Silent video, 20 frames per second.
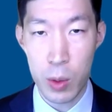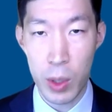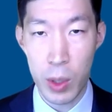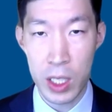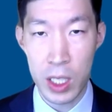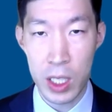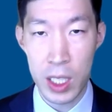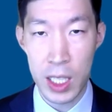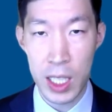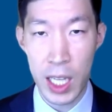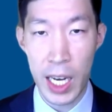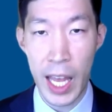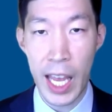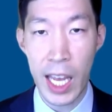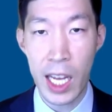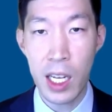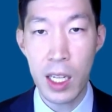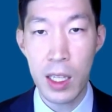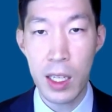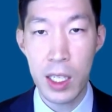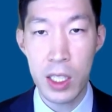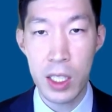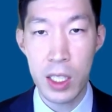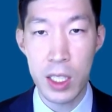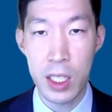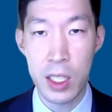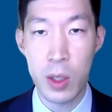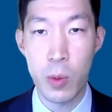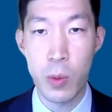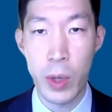question is that
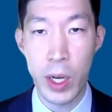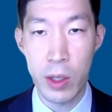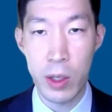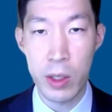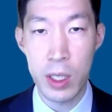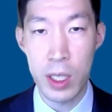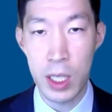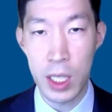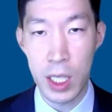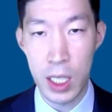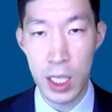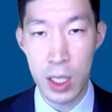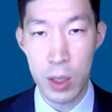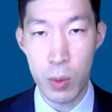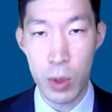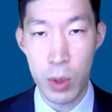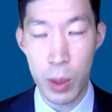achalasia is a rare disease